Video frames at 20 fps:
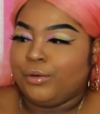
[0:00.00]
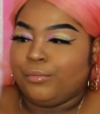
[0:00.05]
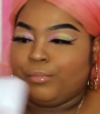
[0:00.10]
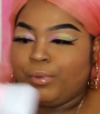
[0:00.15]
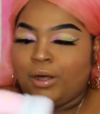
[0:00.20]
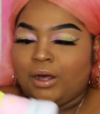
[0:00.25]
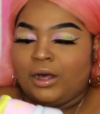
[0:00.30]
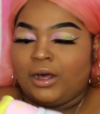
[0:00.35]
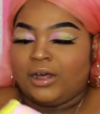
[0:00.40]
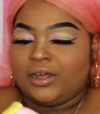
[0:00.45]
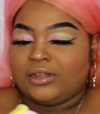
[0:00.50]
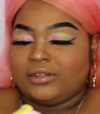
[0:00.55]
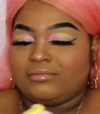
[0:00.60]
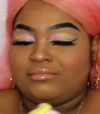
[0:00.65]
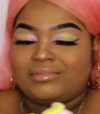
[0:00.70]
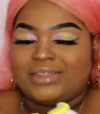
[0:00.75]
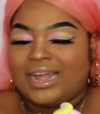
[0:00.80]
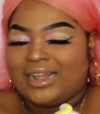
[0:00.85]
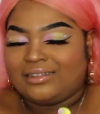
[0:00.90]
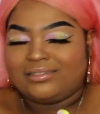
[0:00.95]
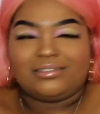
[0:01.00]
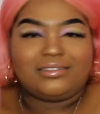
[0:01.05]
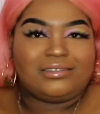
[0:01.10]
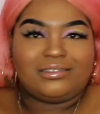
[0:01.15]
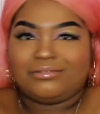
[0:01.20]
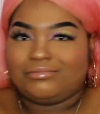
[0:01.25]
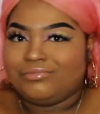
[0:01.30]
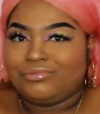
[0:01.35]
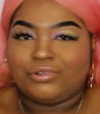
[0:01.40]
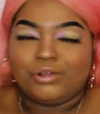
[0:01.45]
But
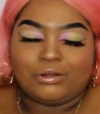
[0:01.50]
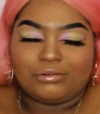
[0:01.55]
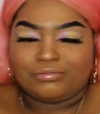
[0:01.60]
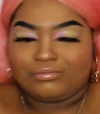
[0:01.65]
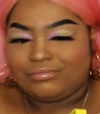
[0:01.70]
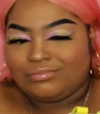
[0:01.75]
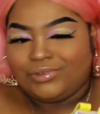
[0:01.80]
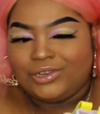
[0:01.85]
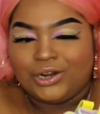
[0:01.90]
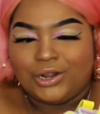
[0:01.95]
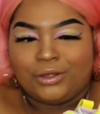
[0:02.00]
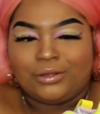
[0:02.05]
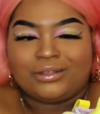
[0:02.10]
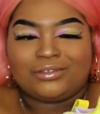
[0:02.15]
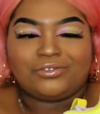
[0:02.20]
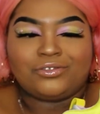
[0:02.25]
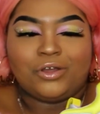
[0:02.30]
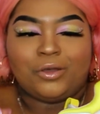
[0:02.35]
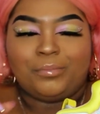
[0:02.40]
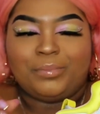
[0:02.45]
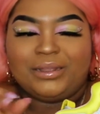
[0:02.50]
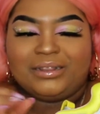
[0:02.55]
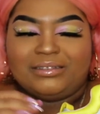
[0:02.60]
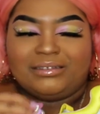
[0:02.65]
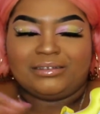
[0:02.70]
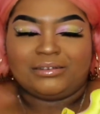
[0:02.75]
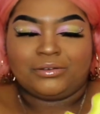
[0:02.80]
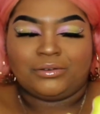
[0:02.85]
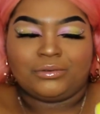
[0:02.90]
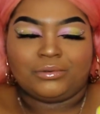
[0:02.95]
that's not, you know, it's not a big
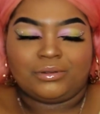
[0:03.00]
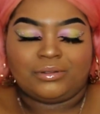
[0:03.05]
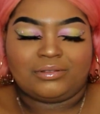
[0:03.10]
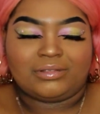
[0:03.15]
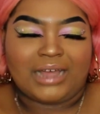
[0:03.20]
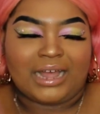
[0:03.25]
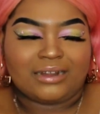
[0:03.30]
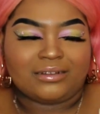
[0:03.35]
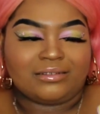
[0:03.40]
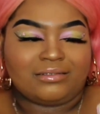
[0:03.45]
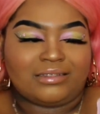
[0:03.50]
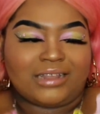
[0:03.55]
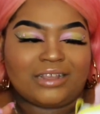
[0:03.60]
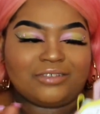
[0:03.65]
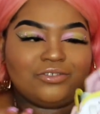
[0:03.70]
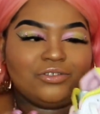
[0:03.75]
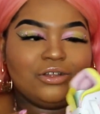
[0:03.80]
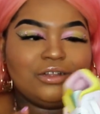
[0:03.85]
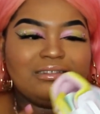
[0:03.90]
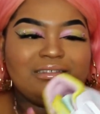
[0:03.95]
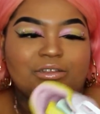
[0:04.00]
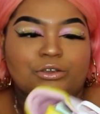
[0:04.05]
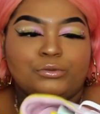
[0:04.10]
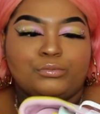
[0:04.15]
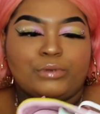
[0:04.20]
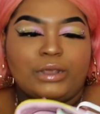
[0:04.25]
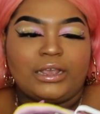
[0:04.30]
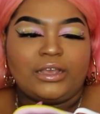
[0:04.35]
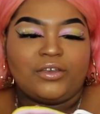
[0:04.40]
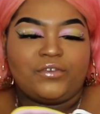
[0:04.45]
deal. That's not a deal
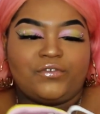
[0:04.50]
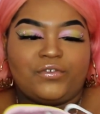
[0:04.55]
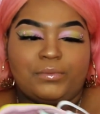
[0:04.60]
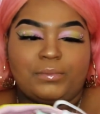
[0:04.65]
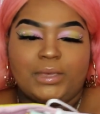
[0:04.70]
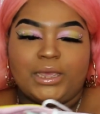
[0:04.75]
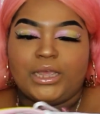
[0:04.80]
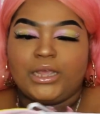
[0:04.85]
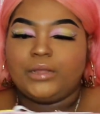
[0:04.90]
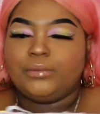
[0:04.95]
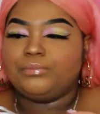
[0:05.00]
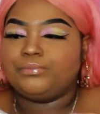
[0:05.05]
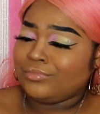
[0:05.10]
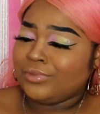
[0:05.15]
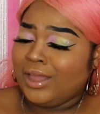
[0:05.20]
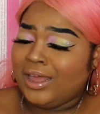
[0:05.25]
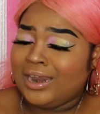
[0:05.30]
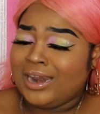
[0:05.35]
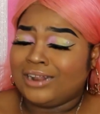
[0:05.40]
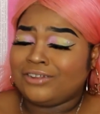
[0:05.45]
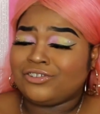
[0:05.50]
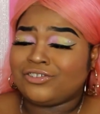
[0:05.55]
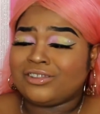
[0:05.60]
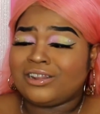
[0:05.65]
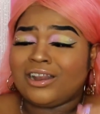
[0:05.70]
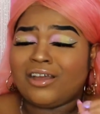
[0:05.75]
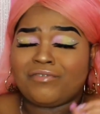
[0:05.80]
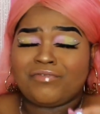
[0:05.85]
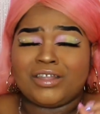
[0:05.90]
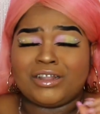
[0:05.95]
breaker to me. And I just
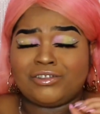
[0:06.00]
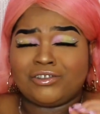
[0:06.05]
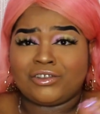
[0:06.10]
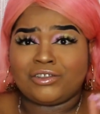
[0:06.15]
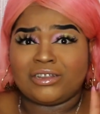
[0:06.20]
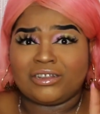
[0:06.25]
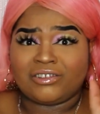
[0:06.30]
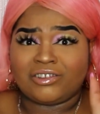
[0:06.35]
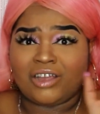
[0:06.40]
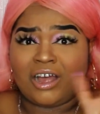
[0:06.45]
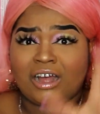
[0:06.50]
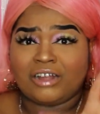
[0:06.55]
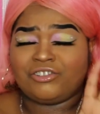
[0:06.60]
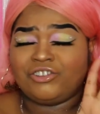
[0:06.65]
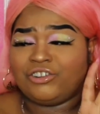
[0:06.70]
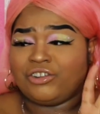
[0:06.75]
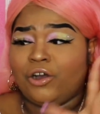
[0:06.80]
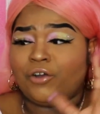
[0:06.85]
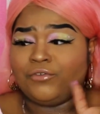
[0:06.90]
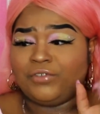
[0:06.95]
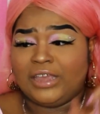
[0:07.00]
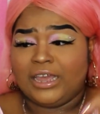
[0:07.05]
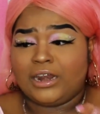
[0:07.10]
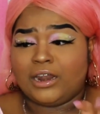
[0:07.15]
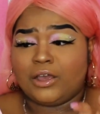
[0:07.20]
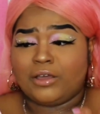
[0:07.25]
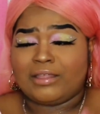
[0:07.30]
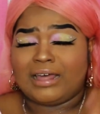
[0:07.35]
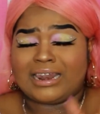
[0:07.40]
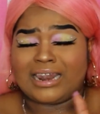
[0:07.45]
love the touch of
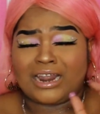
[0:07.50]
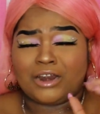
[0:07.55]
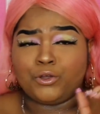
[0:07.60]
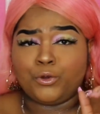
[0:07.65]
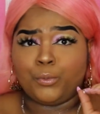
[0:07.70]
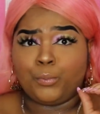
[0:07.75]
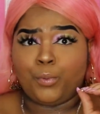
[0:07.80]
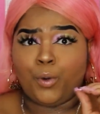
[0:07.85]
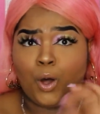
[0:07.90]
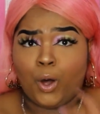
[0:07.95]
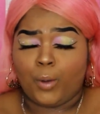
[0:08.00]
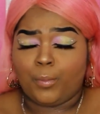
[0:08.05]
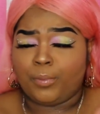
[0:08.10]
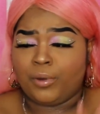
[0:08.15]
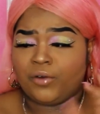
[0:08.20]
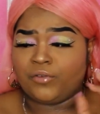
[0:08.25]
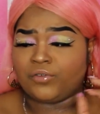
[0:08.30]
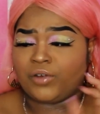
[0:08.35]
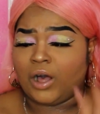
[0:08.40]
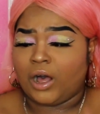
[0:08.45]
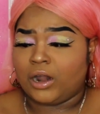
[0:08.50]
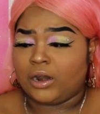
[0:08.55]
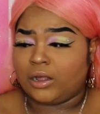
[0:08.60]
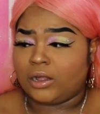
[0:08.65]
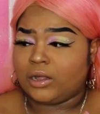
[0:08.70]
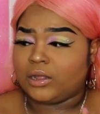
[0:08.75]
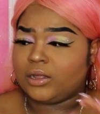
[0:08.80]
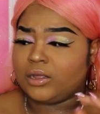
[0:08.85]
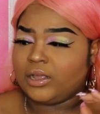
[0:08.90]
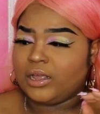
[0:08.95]
yellow, like that little pop of
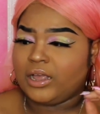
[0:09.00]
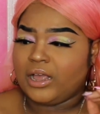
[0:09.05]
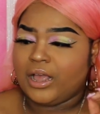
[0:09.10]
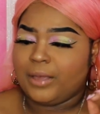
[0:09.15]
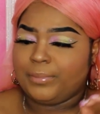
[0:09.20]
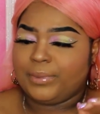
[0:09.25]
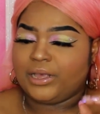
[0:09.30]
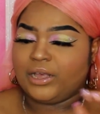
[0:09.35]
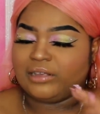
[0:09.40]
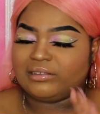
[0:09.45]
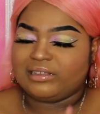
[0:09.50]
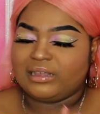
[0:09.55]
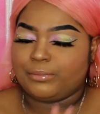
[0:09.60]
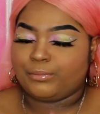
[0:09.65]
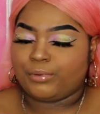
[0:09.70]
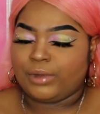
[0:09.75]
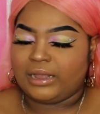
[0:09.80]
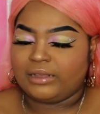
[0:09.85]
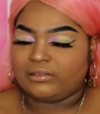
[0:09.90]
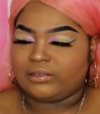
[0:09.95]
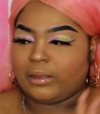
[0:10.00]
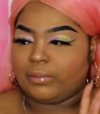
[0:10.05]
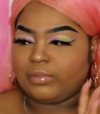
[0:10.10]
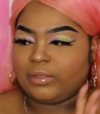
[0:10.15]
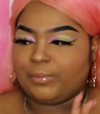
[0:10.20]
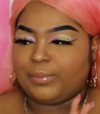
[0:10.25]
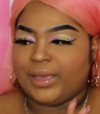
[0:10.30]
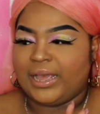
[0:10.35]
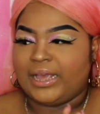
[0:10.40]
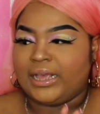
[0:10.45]
colour, because it breaks up
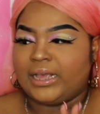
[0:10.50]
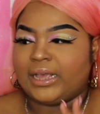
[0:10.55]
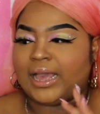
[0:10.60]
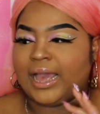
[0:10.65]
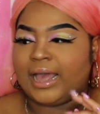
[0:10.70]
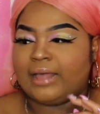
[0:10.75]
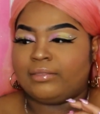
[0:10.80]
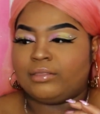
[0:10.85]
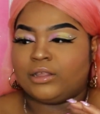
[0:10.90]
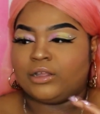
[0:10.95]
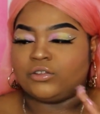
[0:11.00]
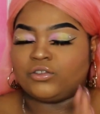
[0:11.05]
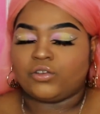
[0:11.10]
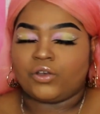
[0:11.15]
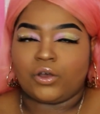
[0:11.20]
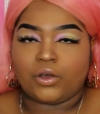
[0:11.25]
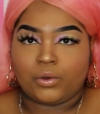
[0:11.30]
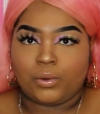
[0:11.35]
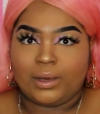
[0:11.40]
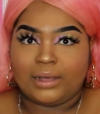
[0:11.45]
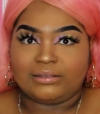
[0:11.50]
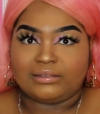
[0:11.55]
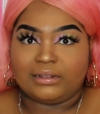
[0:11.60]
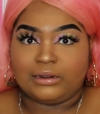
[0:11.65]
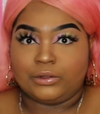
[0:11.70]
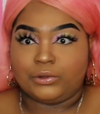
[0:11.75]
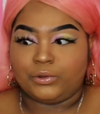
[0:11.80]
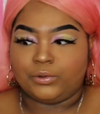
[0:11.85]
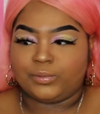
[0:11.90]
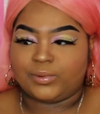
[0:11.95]
the pink and the turquoise a
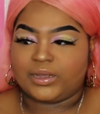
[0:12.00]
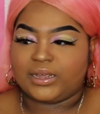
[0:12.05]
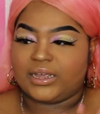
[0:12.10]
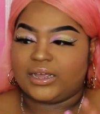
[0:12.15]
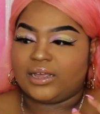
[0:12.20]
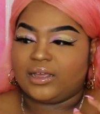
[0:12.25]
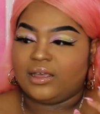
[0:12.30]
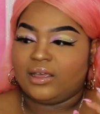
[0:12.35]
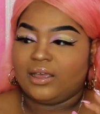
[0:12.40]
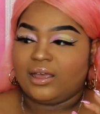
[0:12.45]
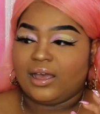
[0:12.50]
little bit.